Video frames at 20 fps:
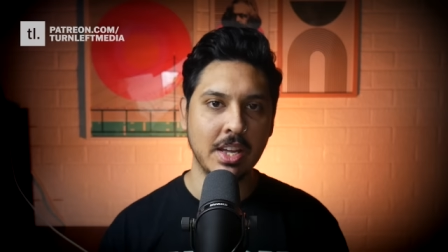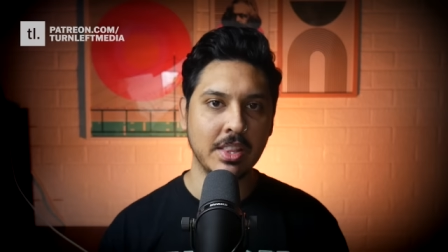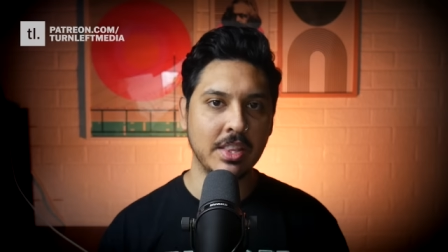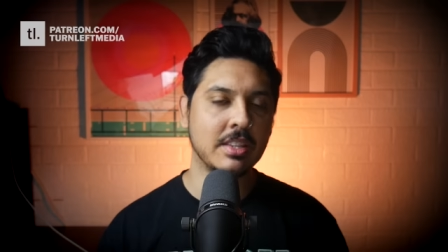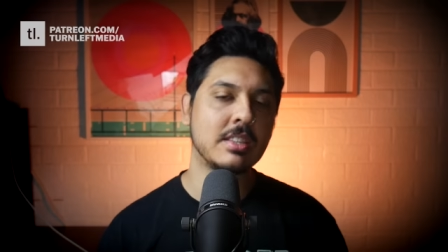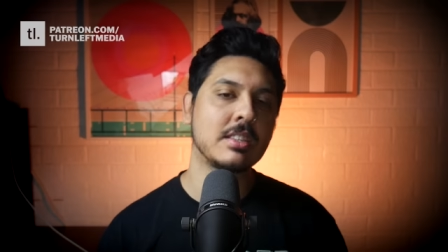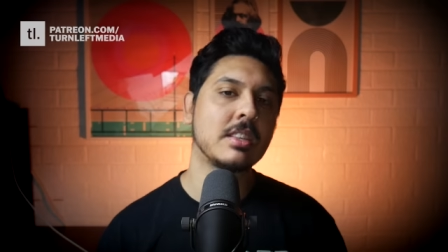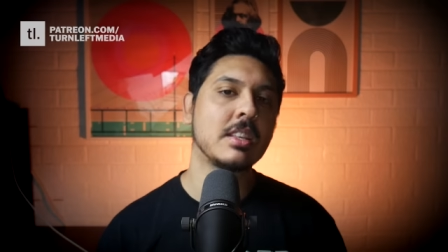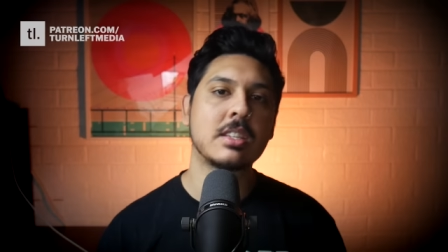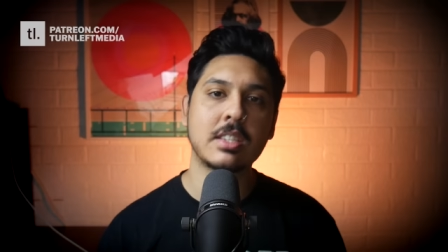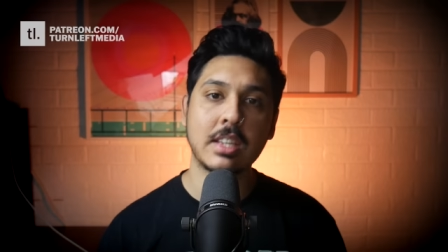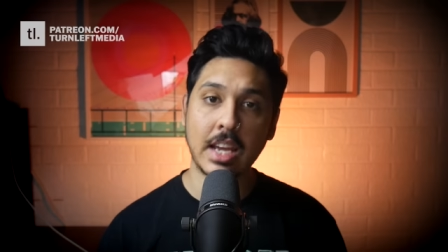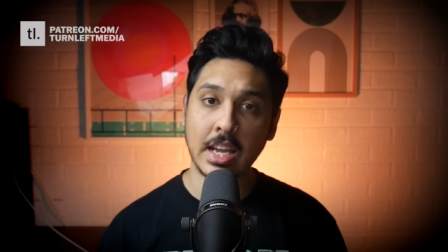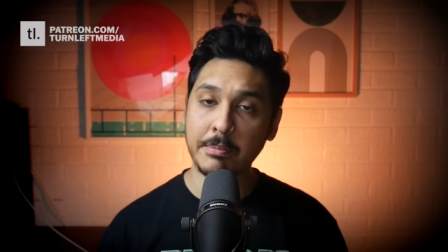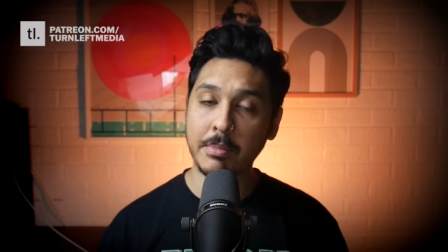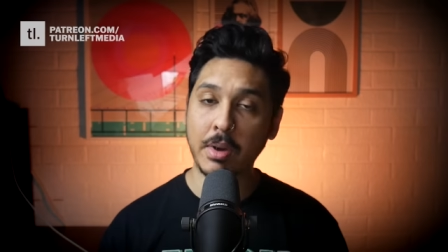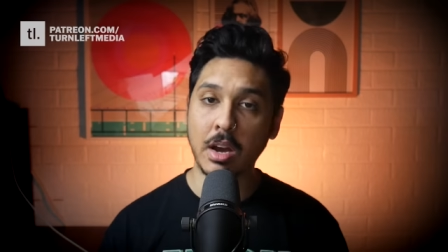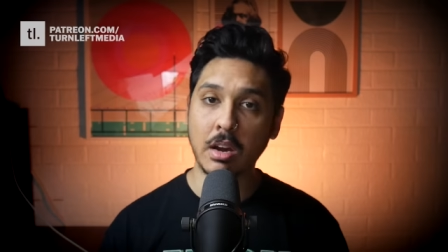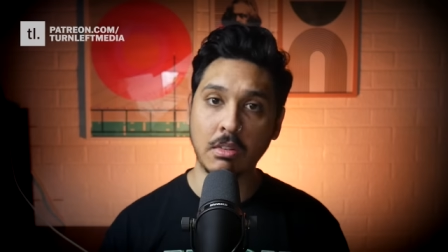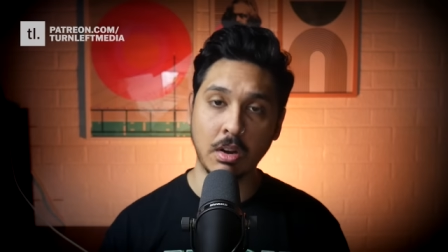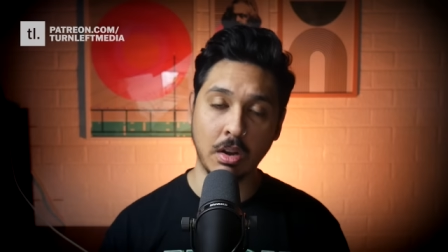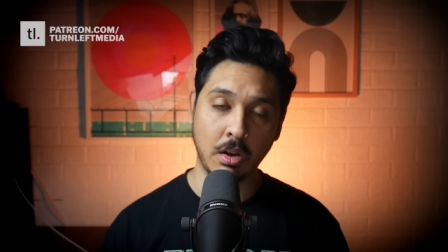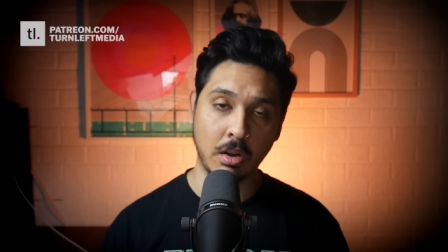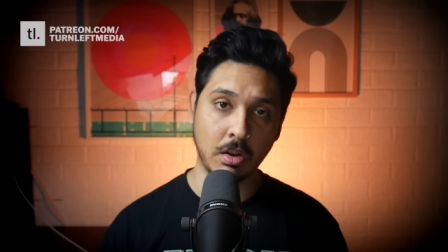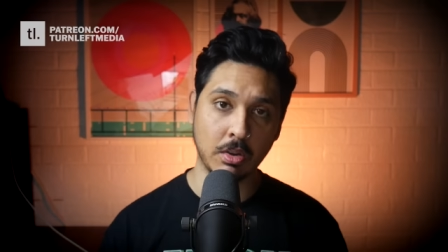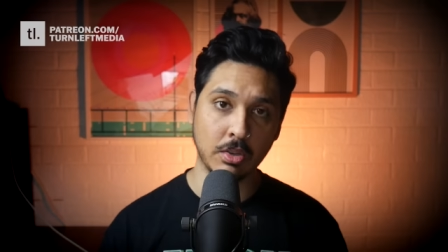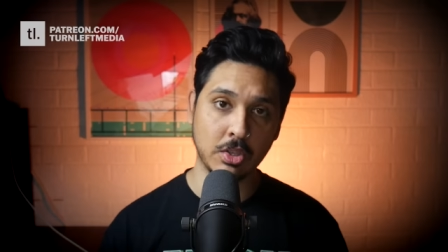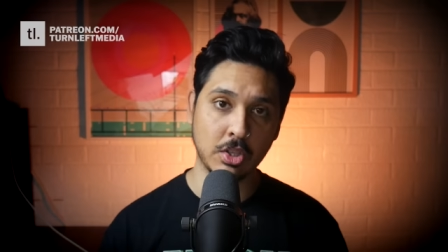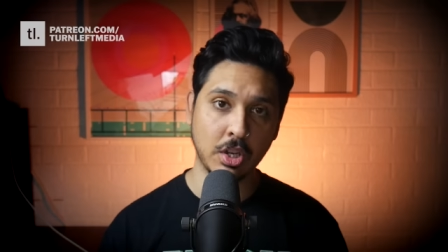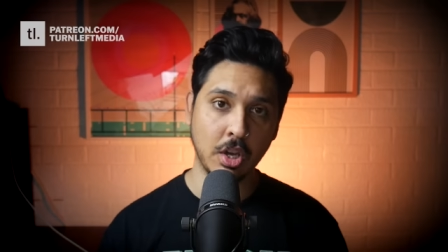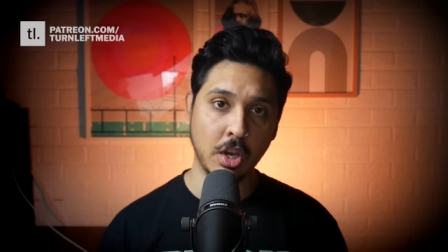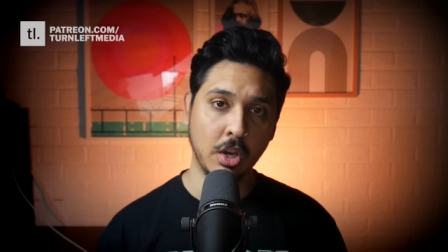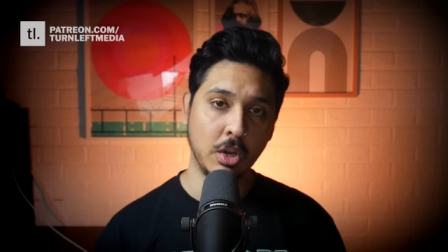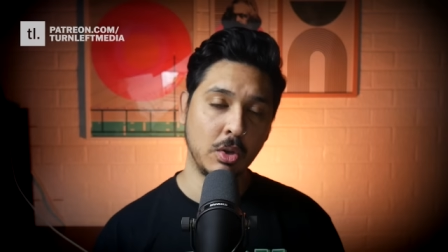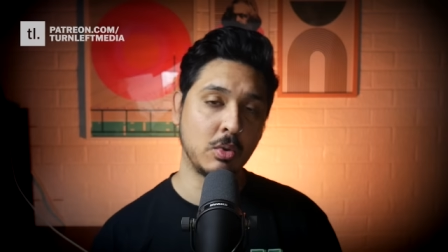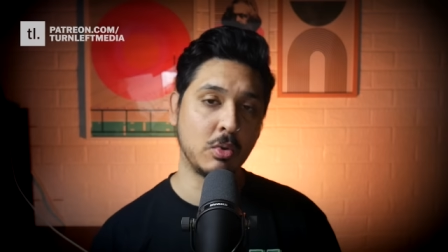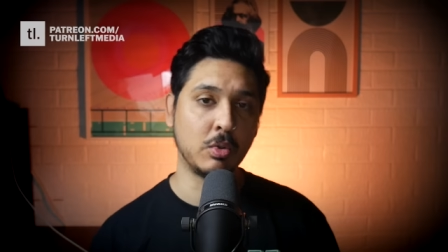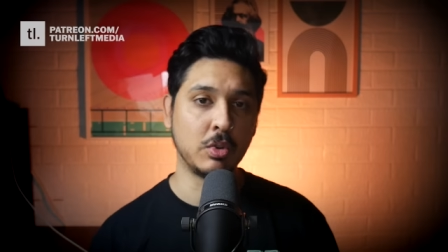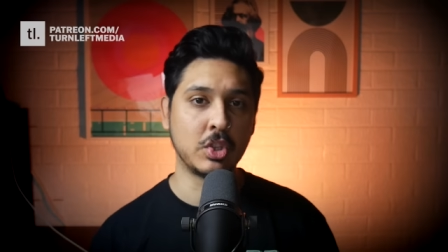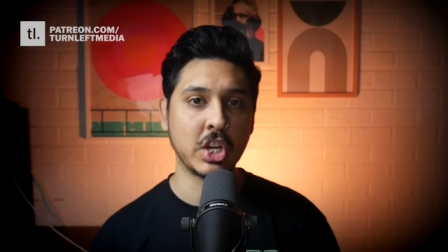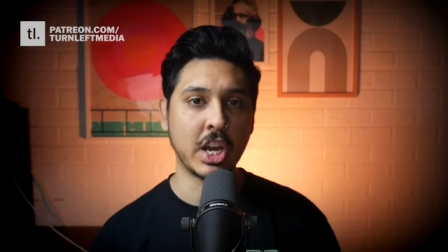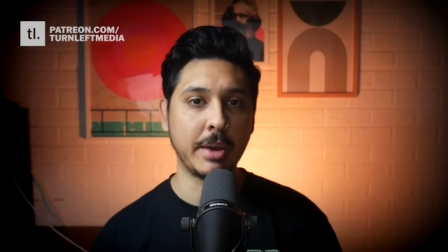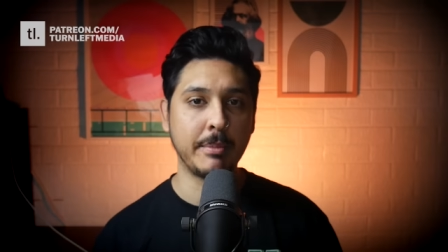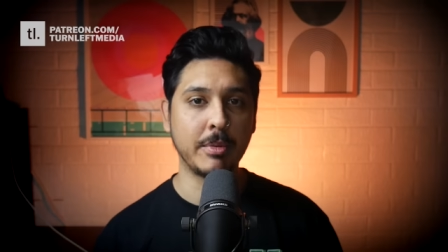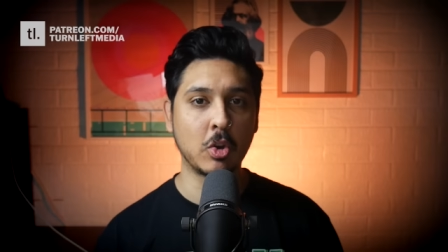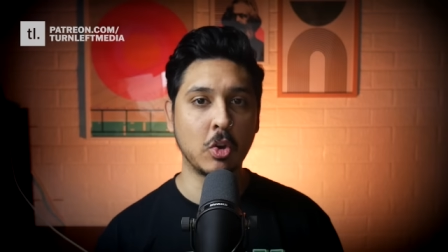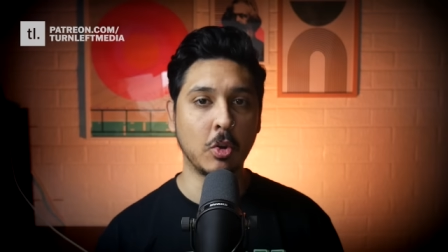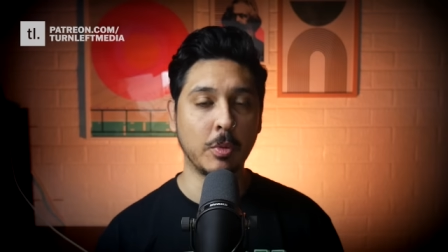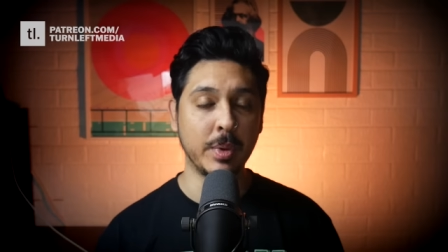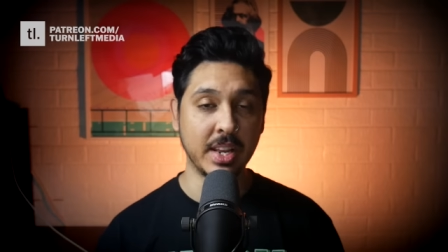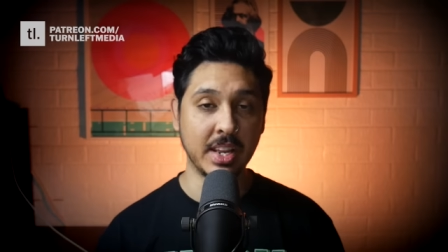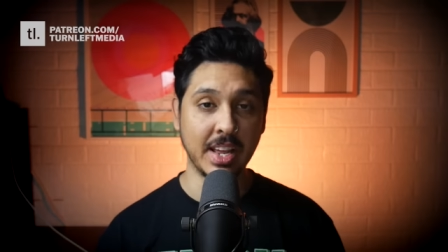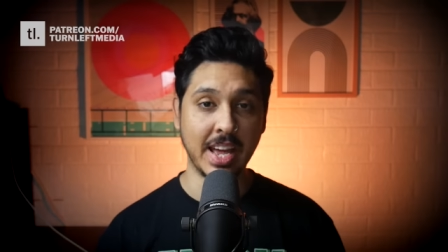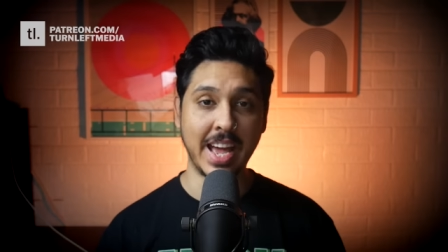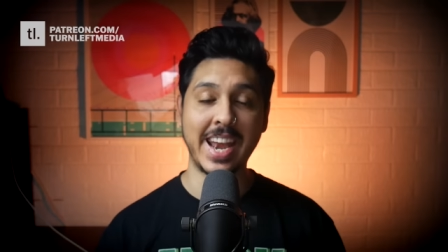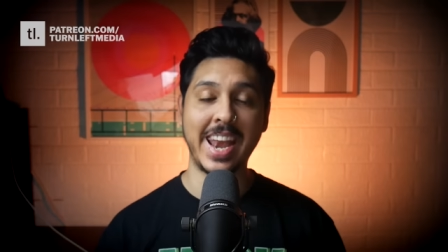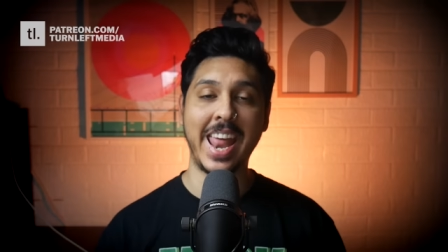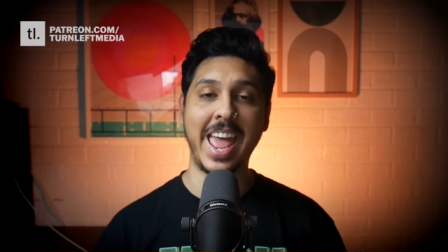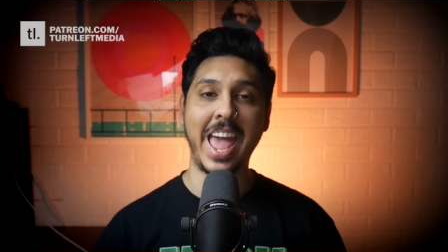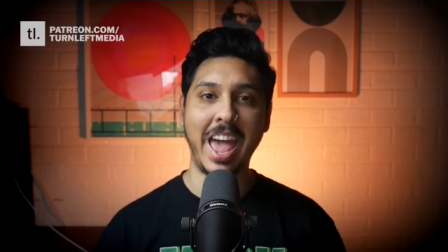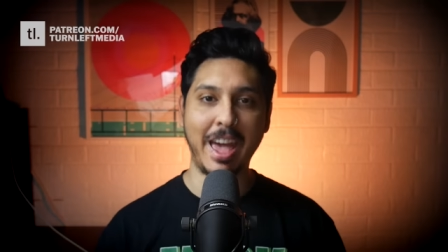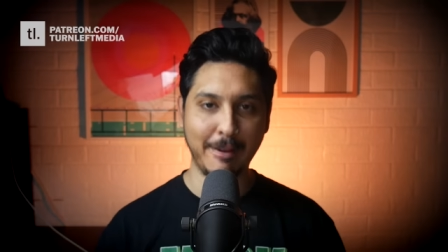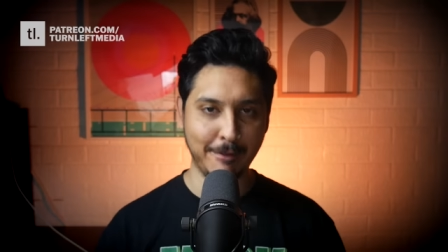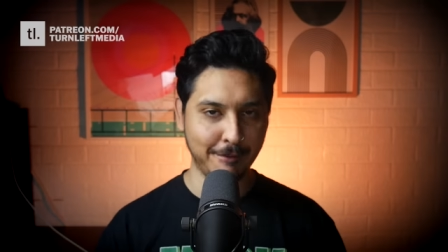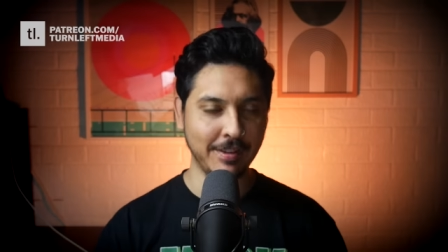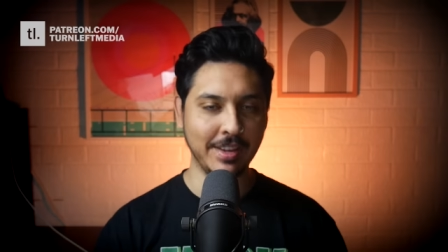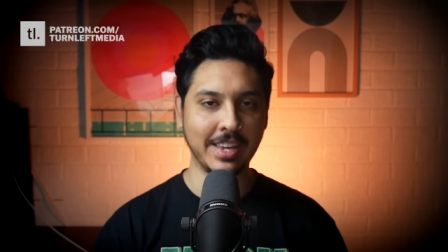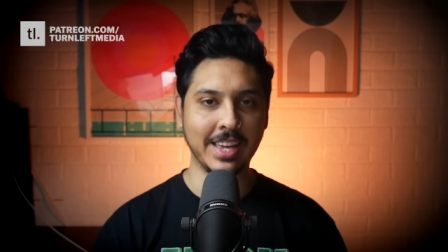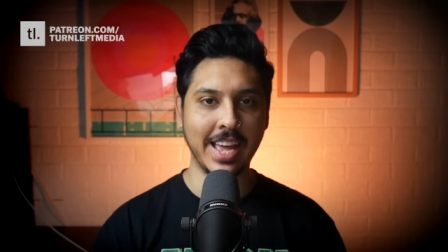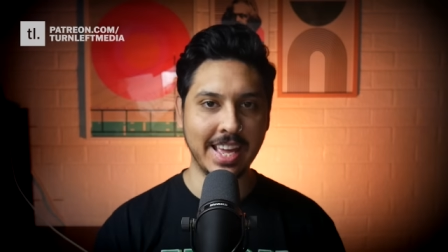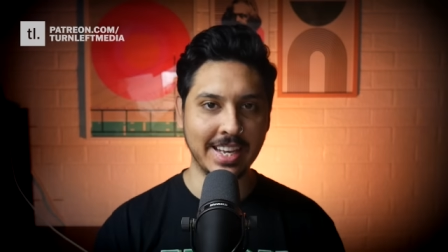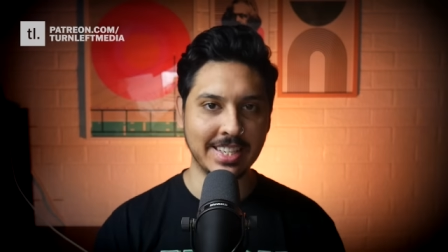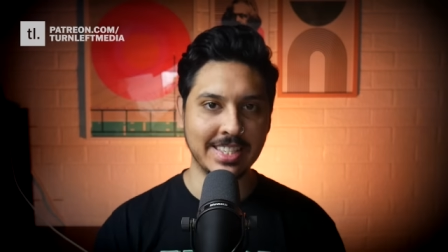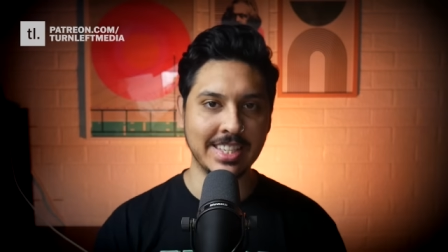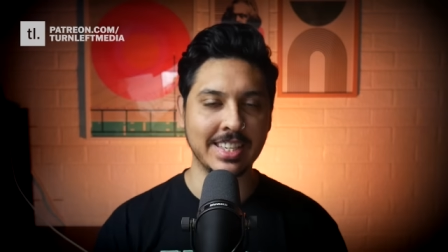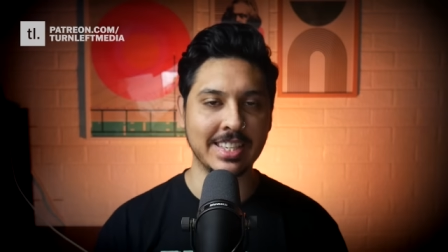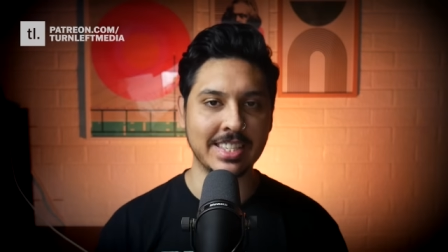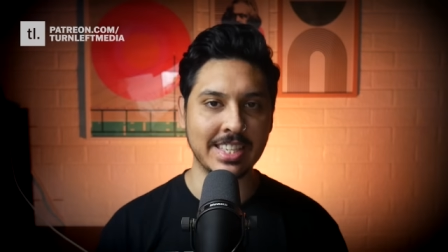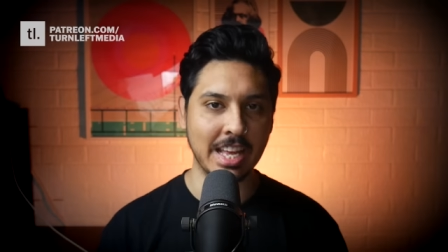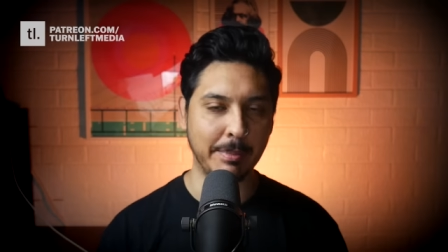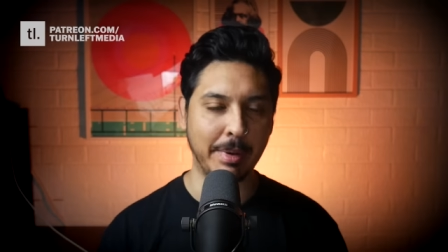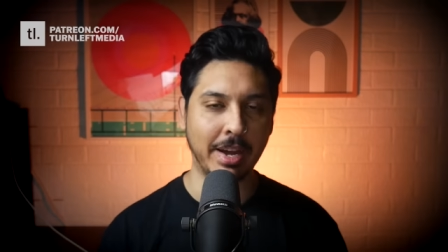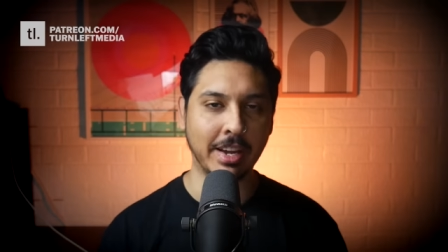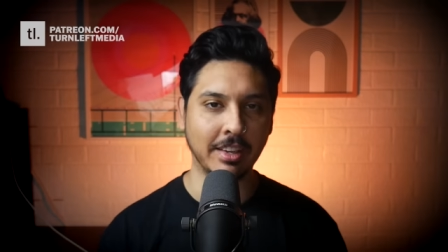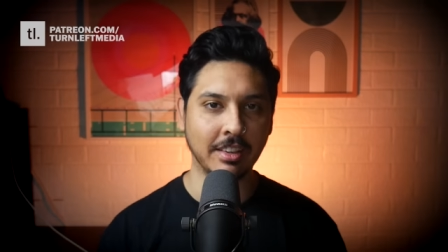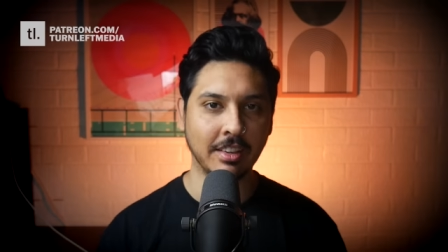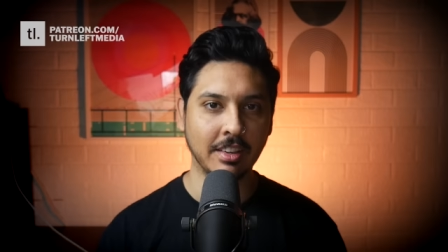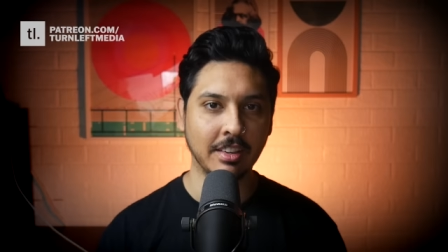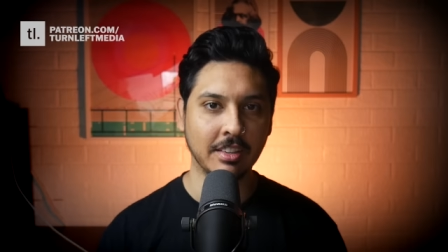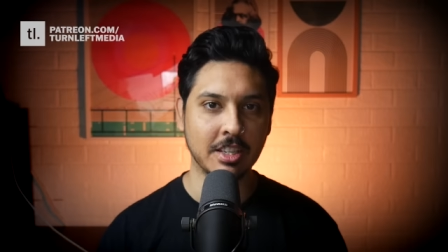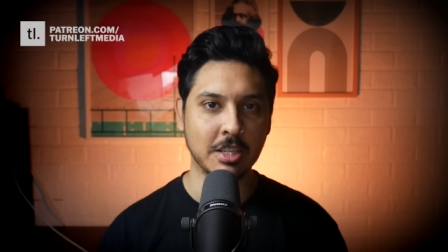This is the same Margaret Hodge who called Jeremy Corbyn an effing anti Semite,